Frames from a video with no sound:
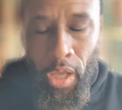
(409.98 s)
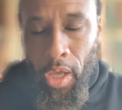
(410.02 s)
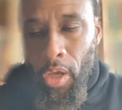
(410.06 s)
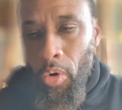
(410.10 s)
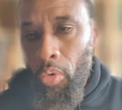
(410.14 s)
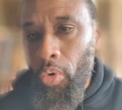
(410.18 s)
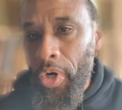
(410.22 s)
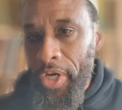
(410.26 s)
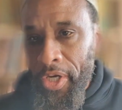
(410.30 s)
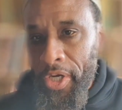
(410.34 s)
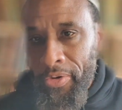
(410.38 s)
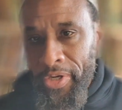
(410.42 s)

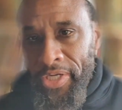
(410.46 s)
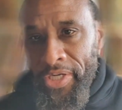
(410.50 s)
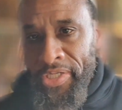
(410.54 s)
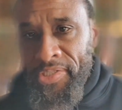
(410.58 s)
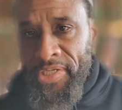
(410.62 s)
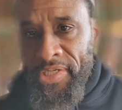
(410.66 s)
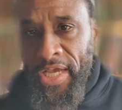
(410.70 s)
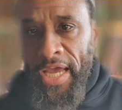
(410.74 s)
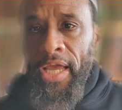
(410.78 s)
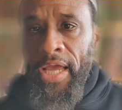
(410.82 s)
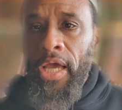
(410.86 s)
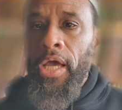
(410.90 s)
What did Green
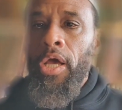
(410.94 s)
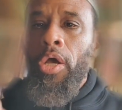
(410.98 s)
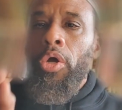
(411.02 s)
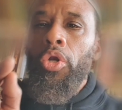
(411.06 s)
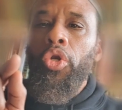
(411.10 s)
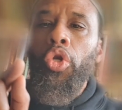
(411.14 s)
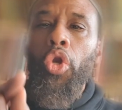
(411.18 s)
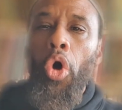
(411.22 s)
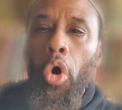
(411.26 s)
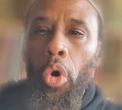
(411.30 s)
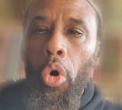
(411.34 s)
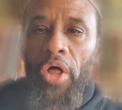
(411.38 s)
say?
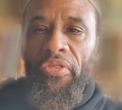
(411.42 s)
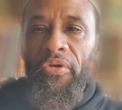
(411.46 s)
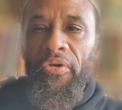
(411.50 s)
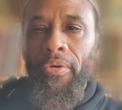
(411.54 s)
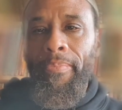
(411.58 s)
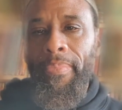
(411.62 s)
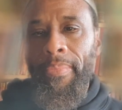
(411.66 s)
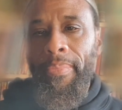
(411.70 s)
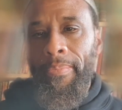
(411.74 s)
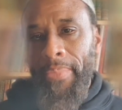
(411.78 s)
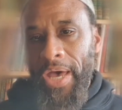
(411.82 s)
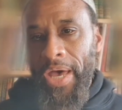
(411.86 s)
No other
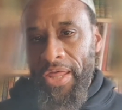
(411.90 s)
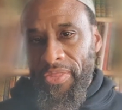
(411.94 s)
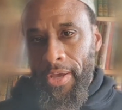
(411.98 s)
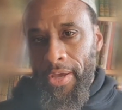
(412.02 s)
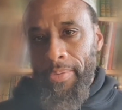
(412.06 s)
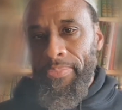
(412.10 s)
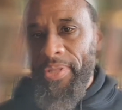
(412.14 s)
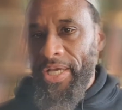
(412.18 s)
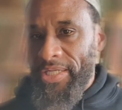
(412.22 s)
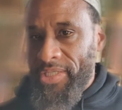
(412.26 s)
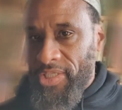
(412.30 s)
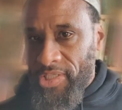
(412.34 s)

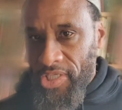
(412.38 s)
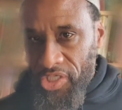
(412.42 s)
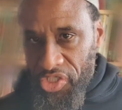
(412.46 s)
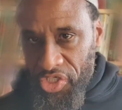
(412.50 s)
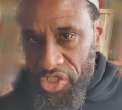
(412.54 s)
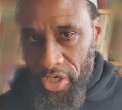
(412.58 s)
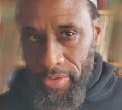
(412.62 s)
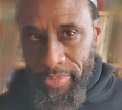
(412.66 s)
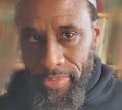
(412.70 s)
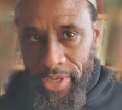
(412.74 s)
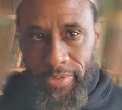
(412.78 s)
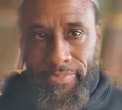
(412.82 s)
Madhab that's
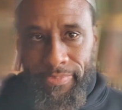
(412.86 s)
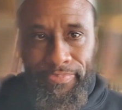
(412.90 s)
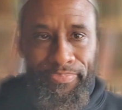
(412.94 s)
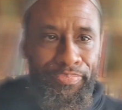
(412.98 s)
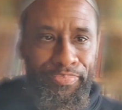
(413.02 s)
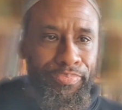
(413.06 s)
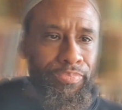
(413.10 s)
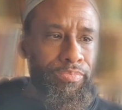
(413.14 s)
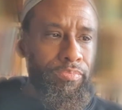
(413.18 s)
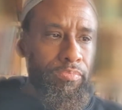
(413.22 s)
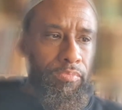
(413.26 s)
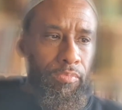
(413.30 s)
legitimate.
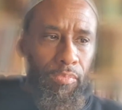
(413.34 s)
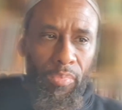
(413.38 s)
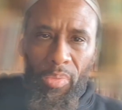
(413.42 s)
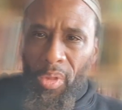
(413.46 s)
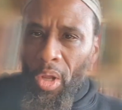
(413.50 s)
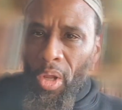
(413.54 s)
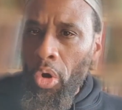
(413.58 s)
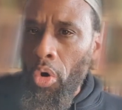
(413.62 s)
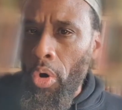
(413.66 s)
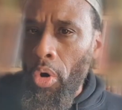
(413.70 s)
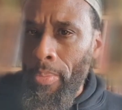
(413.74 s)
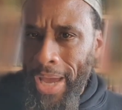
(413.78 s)

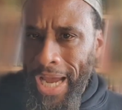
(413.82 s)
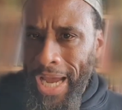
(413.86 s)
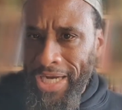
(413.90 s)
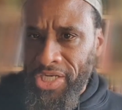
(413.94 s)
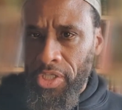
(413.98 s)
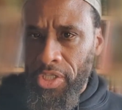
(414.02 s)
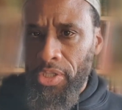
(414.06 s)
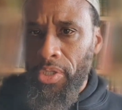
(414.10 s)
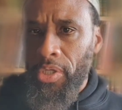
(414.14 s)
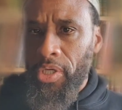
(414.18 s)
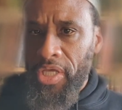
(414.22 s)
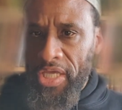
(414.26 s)
Going back
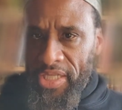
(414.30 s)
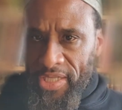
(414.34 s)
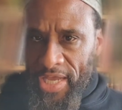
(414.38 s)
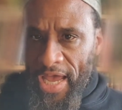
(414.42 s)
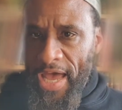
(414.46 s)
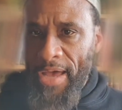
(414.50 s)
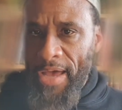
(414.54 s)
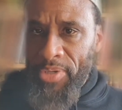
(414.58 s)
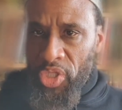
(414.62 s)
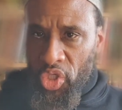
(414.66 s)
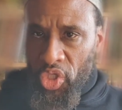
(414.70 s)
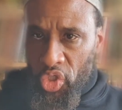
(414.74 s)
to the
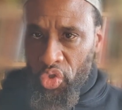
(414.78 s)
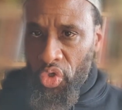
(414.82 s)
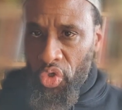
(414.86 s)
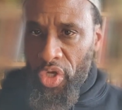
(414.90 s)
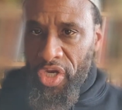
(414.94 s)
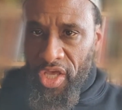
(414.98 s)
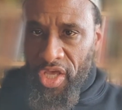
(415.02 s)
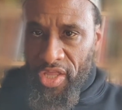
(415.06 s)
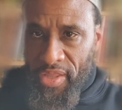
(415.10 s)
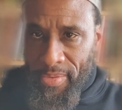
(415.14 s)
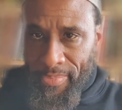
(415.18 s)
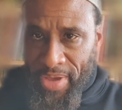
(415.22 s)
Kitab and the
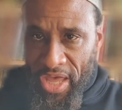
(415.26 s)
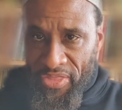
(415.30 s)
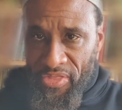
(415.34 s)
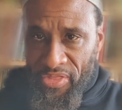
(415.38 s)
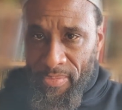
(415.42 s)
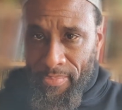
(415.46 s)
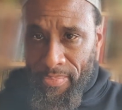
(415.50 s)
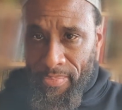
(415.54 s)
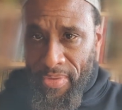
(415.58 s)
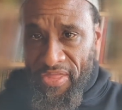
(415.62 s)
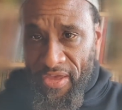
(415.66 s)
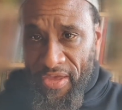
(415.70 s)
Sunnah and the Madhab
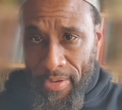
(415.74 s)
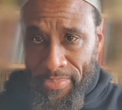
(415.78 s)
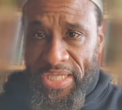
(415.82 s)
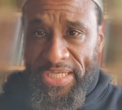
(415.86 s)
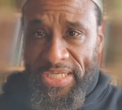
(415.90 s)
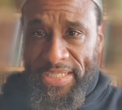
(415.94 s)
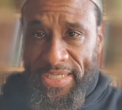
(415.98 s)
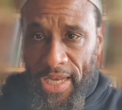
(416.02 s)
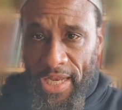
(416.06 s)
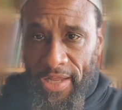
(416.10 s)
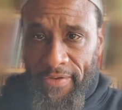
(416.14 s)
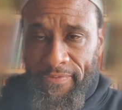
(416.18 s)
of the
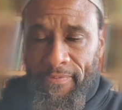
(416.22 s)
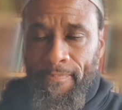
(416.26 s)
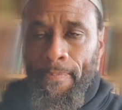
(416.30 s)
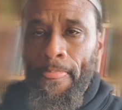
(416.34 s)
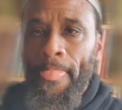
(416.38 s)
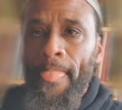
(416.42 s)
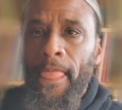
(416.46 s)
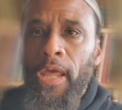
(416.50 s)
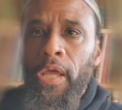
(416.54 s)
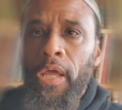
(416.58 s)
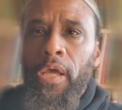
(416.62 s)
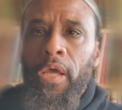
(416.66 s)
Salaf,
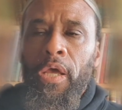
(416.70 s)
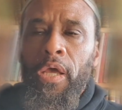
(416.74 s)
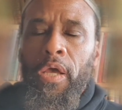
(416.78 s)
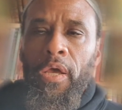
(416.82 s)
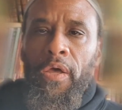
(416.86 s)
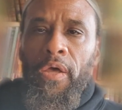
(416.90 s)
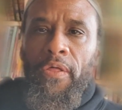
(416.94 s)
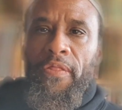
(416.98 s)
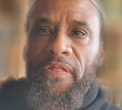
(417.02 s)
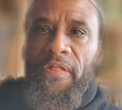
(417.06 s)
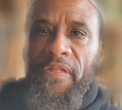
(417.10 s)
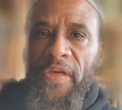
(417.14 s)

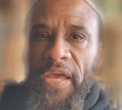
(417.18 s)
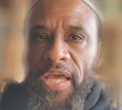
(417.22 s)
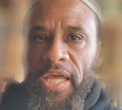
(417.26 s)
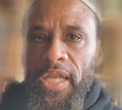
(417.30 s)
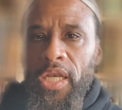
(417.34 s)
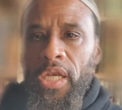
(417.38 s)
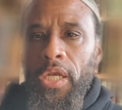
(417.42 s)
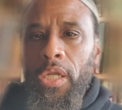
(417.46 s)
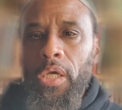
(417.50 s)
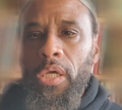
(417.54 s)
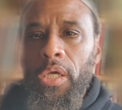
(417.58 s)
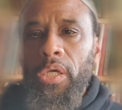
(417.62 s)

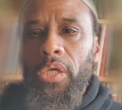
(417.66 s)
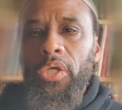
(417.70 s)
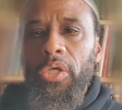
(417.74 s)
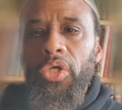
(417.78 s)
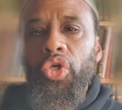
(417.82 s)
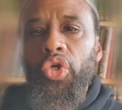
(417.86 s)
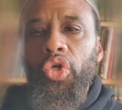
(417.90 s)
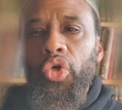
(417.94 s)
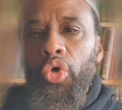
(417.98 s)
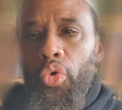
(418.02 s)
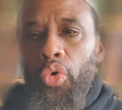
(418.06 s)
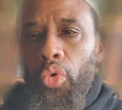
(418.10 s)
then
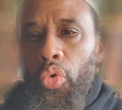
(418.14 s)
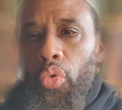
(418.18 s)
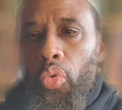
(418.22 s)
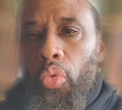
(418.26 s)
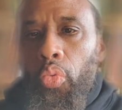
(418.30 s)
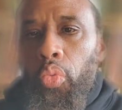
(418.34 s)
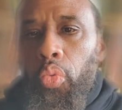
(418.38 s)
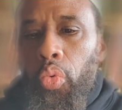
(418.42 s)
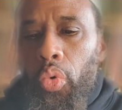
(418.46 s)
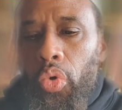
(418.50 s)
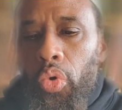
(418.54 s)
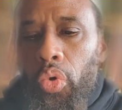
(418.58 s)
you
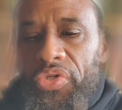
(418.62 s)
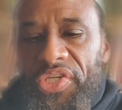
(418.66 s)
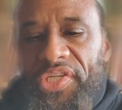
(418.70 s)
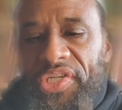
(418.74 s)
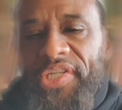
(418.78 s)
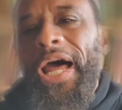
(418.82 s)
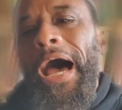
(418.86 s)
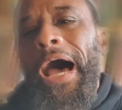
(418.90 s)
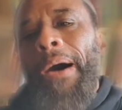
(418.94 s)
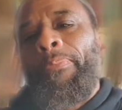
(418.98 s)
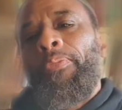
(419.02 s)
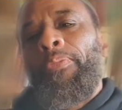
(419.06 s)
will
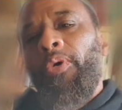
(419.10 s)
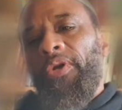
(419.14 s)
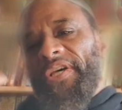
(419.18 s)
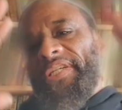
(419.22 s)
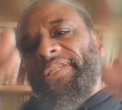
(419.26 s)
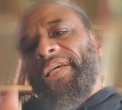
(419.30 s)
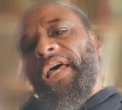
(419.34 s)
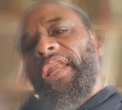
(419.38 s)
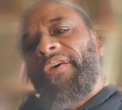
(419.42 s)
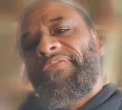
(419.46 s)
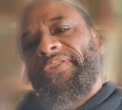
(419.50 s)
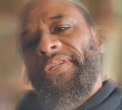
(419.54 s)
stop where the
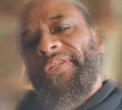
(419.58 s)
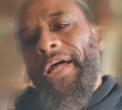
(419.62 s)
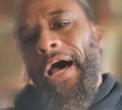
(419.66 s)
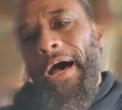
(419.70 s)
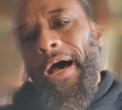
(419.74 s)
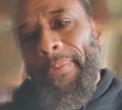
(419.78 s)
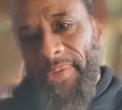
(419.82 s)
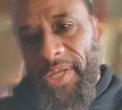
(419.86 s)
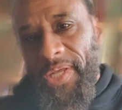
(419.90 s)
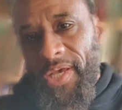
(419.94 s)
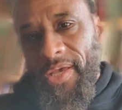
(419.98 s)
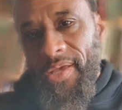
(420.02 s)
Salaf
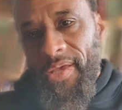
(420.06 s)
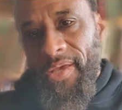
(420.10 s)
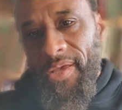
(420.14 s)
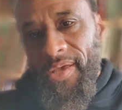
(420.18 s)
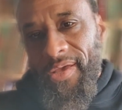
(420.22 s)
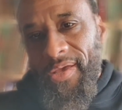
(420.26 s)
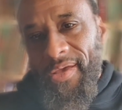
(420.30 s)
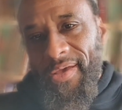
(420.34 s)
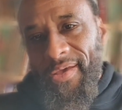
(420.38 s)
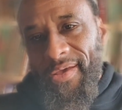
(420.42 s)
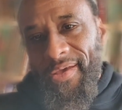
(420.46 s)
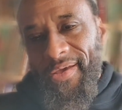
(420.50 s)
stopped
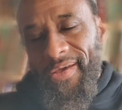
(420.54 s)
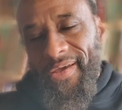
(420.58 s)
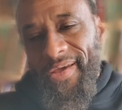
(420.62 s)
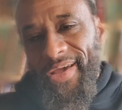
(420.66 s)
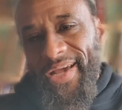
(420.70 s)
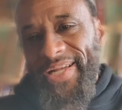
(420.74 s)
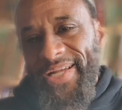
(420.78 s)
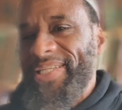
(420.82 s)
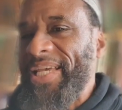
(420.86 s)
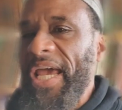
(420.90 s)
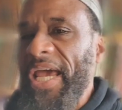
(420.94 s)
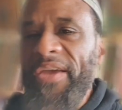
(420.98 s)

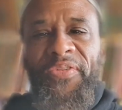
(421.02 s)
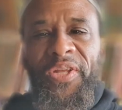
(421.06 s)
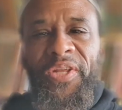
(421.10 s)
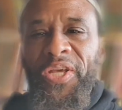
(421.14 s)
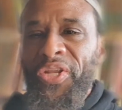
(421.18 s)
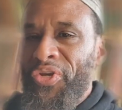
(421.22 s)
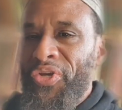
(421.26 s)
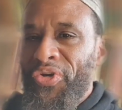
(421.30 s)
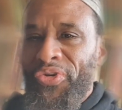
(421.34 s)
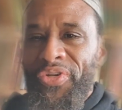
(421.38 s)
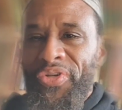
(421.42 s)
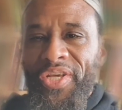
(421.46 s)
and safety in
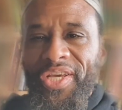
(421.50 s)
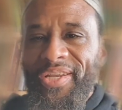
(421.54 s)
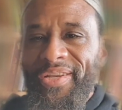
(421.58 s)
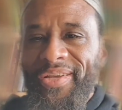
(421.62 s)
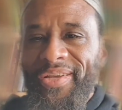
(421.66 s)
your dean